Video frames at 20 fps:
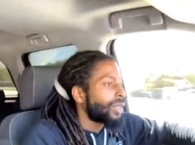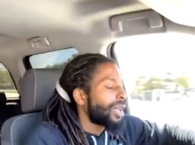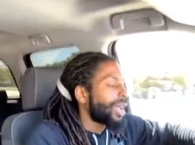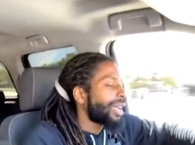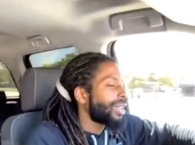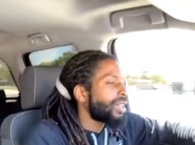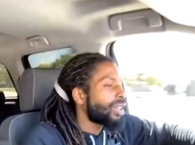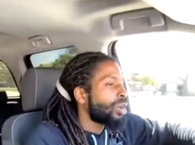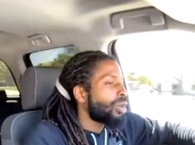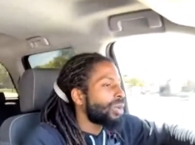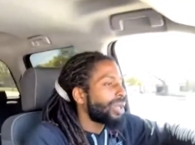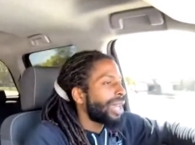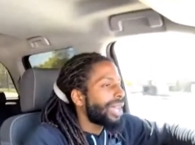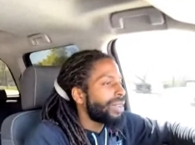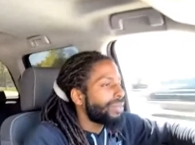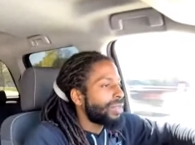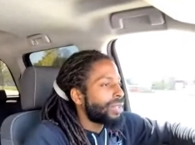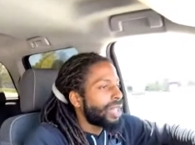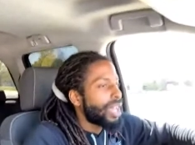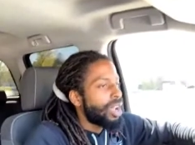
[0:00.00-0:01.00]
I can go
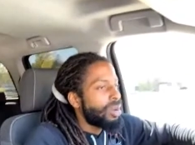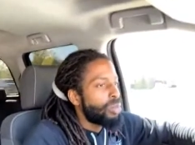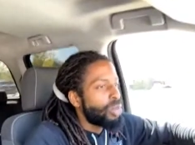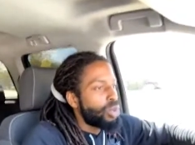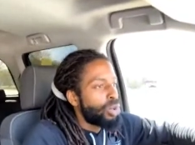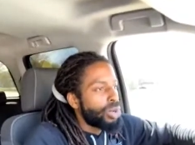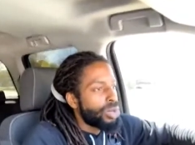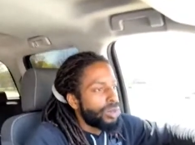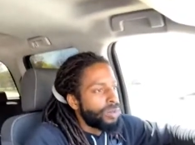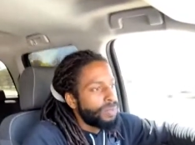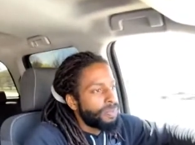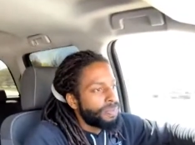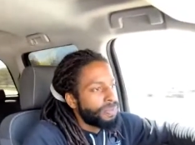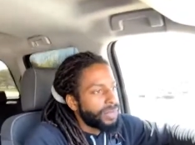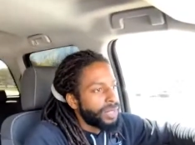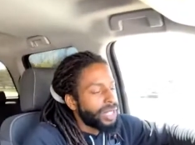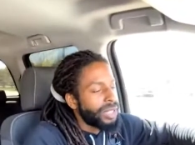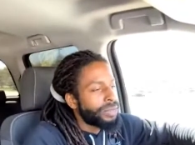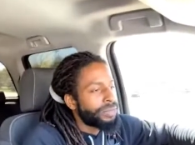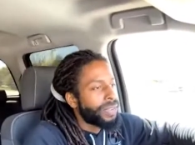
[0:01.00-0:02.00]
live a lot more
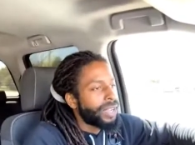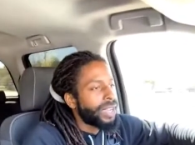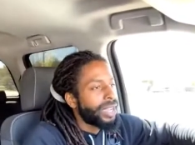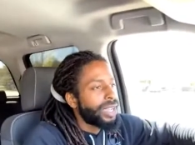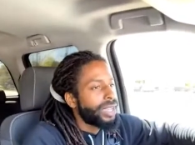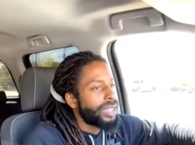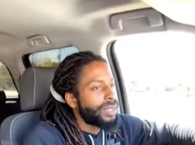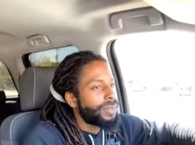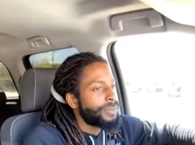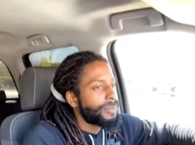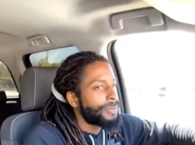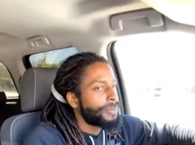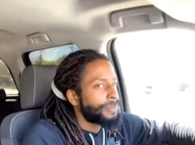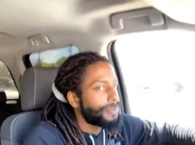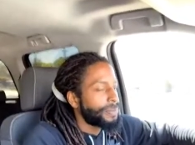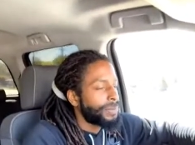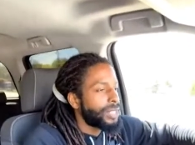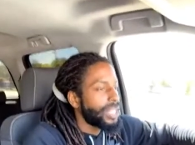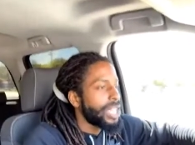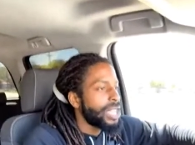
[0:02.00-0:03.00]
if I
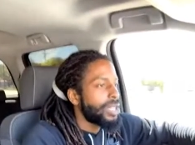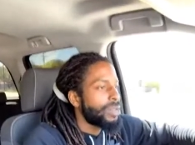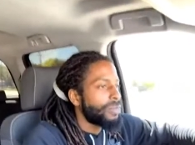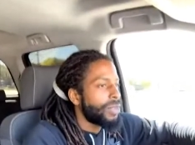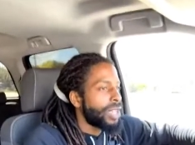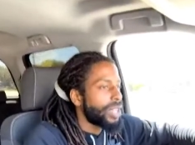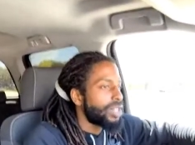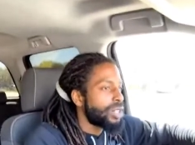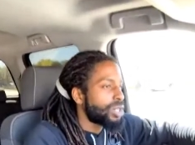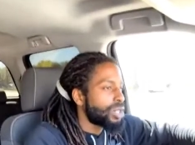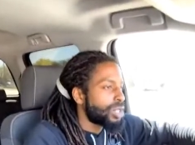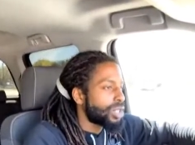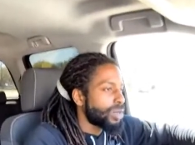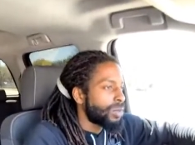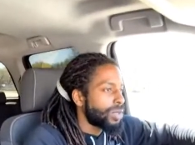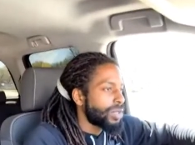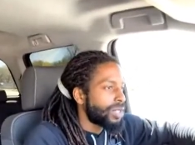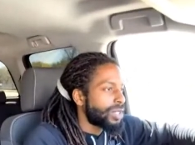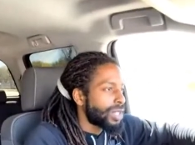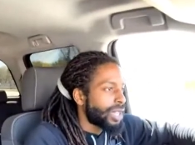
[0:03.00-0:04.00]
take advantage of some
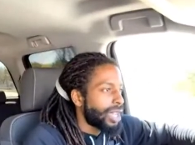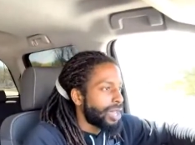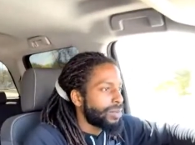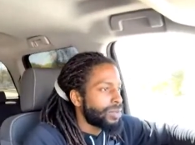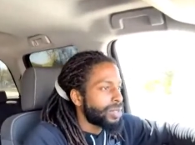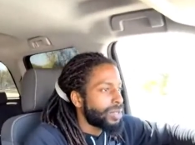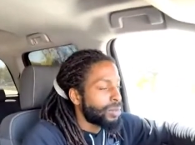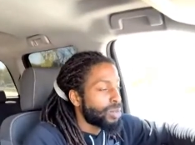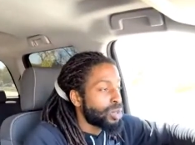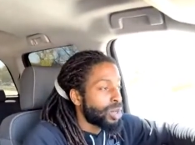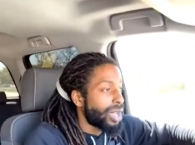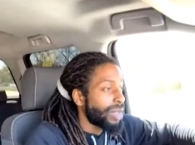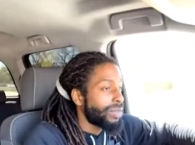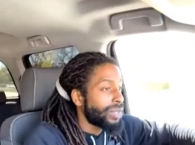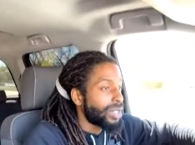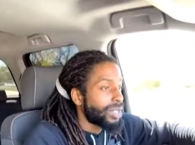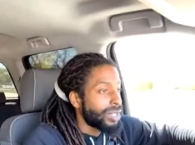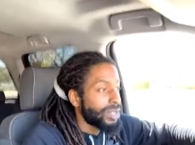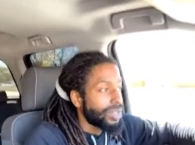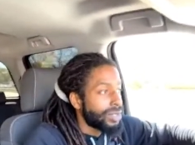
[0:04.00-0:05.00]
of the times that I'm driving,
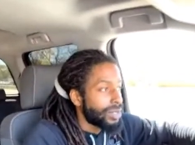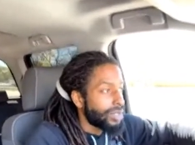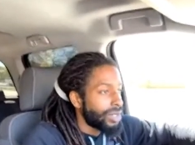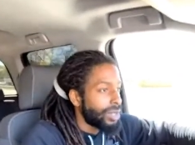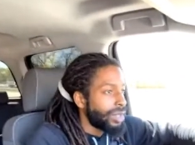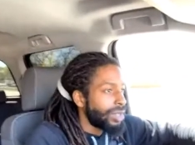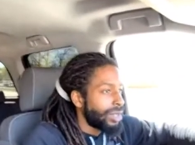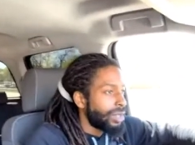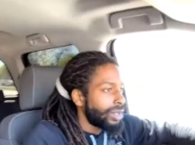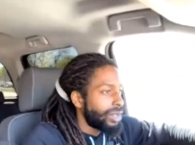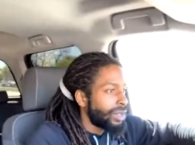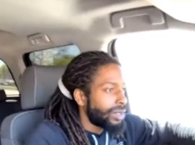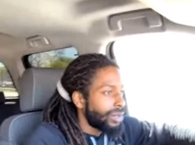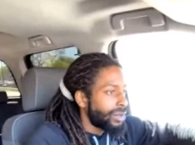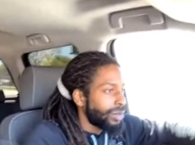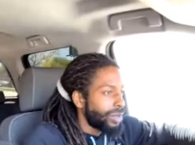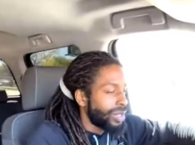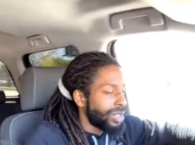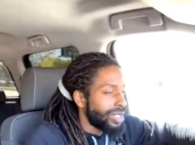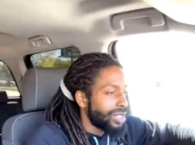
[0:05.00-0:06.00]
because
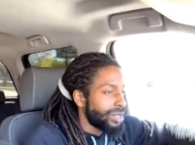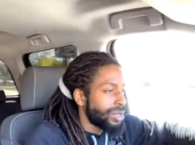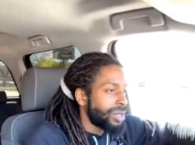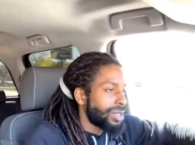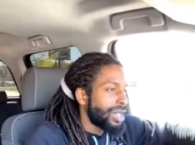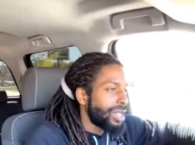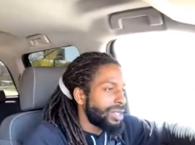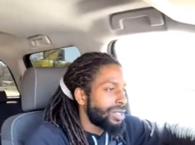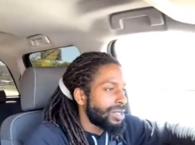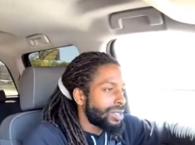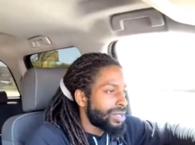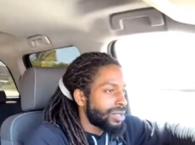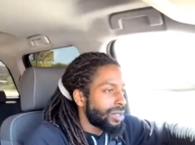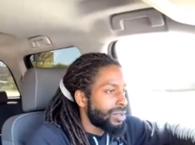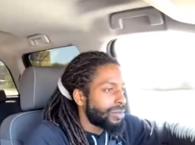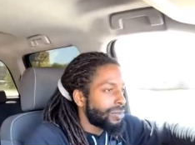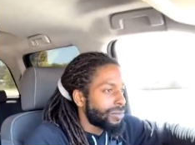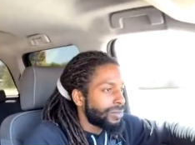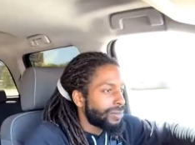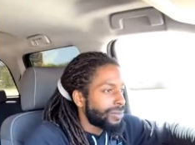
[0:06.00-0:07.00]
with this irrigation
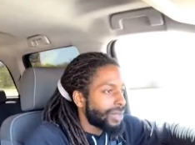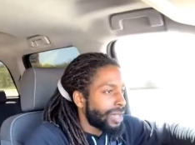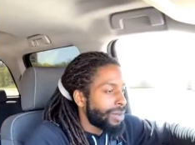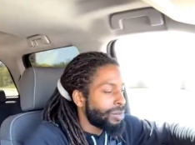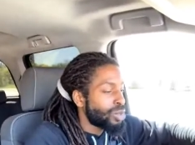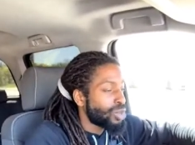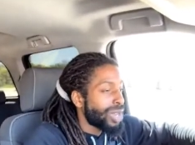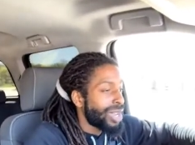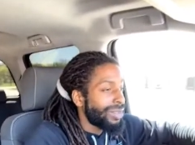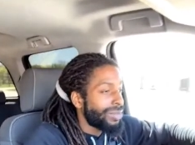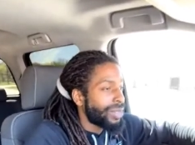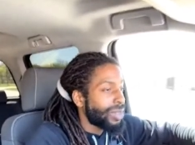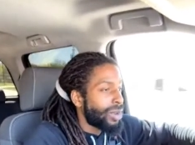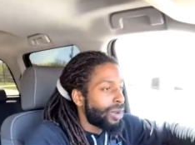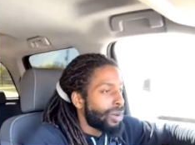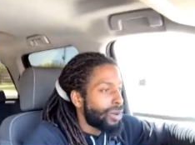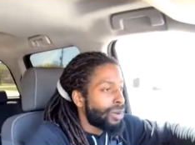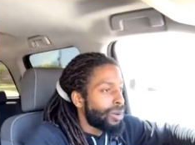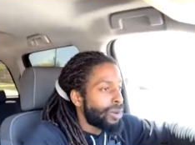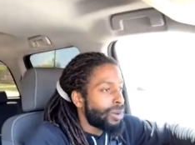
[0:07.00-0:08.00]
stuff, I'm driving
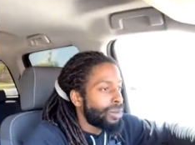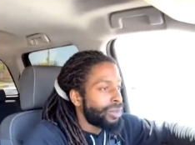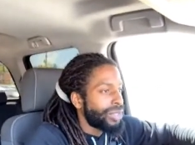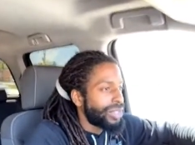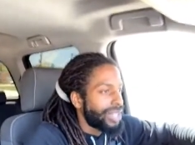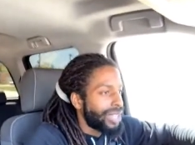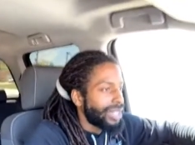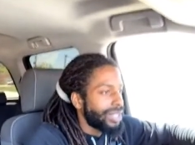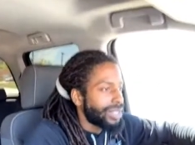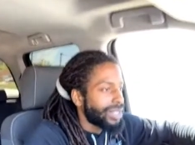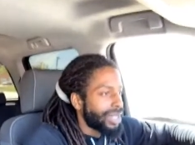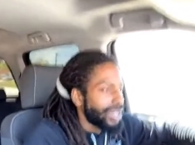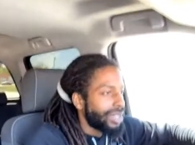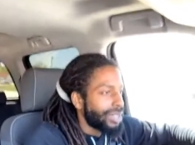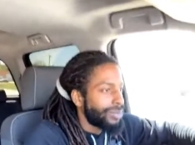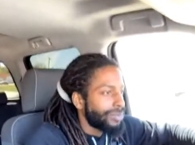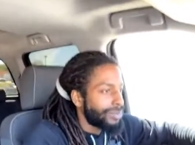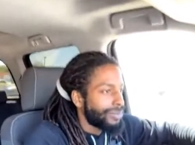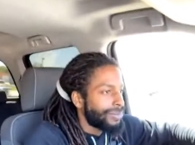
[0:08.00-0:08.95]
all the dang time.